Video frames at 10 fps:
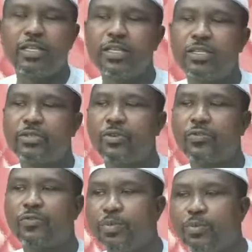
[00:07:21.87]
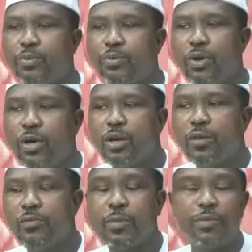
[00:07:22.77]
of people from the
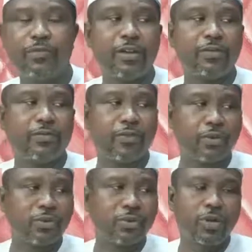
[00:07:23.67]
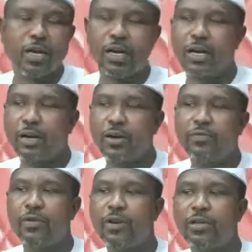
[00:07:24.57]
very first governor,
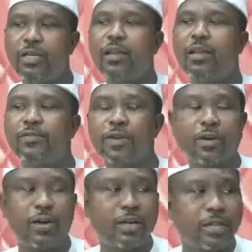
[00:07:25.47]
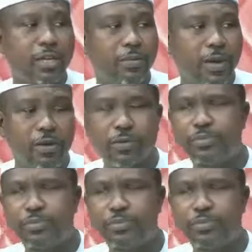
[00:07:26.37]
then Lieutenant Colonel Said Balogun,